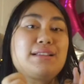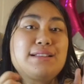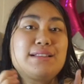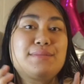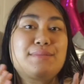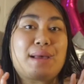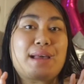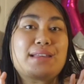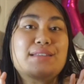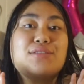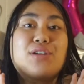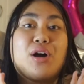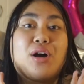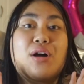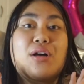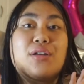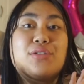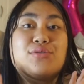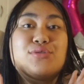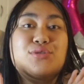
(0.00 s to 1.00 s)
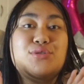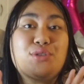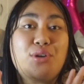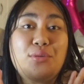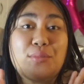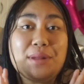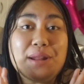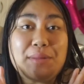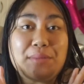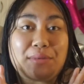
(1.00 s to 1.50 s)
expect
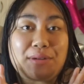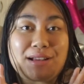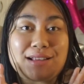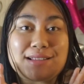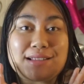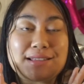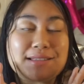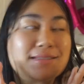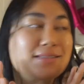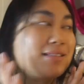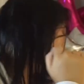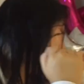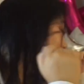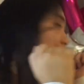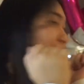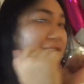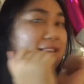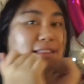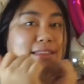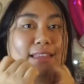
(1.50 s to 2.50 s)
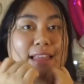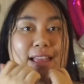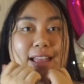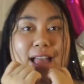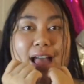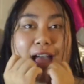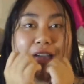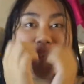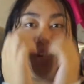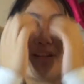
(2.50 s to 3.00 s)
so many presents
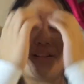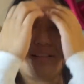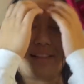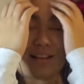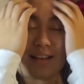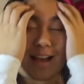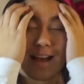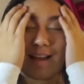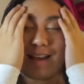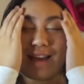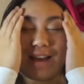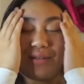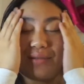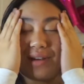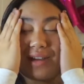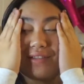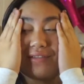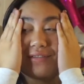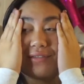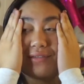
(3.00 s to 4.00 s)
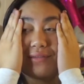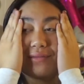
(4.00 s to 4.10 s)
like at all like I can't wait